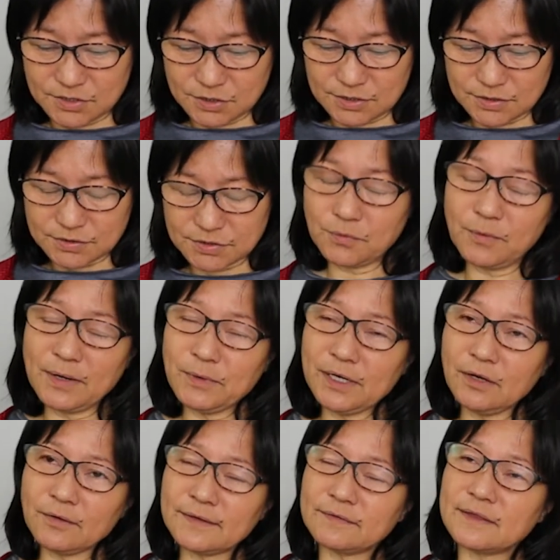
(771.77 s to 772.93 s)
So when we
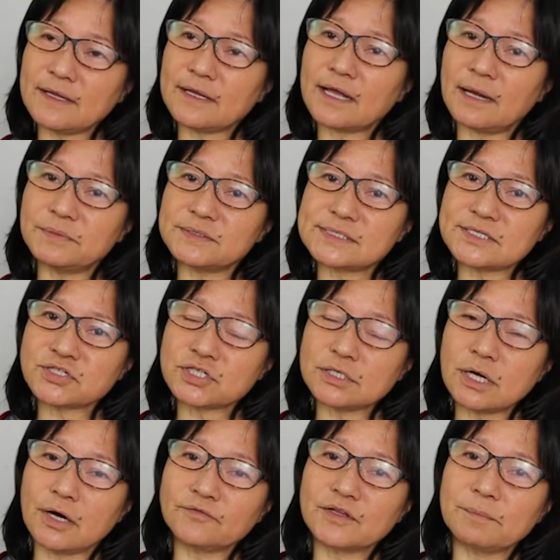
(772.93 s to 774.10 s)
look at the composition
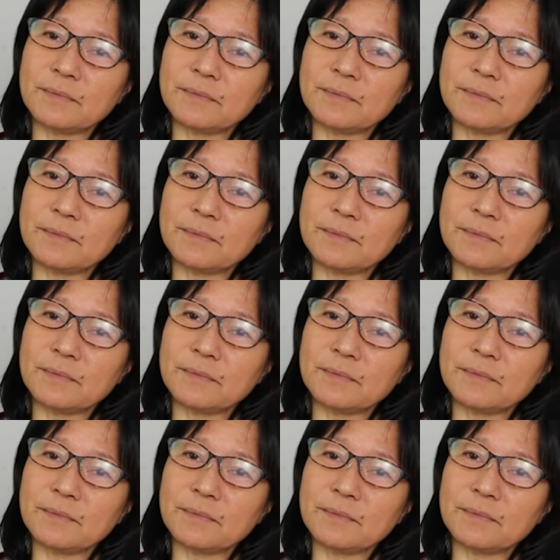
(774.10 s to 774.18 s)
of the